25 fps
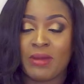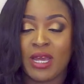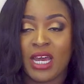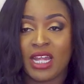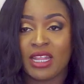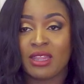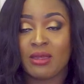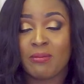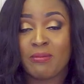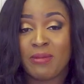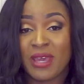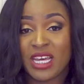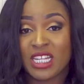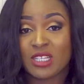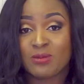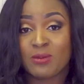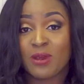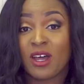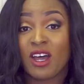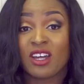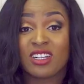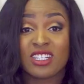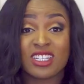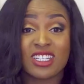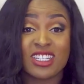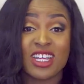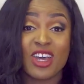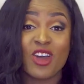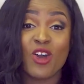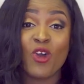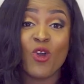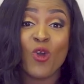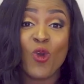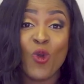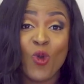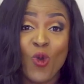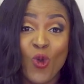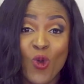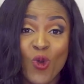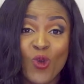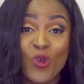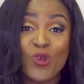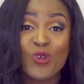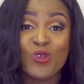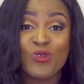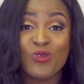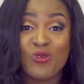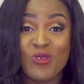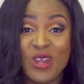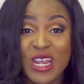And the best part is they're all
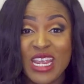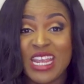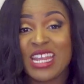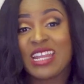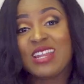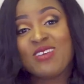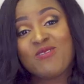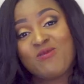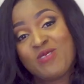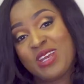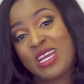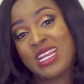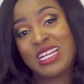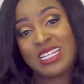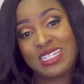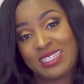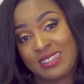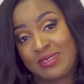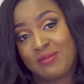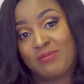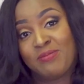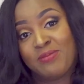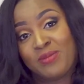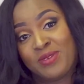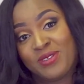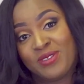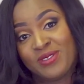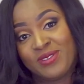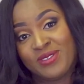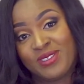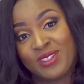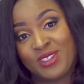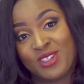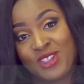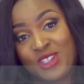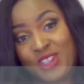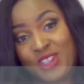really, really simple to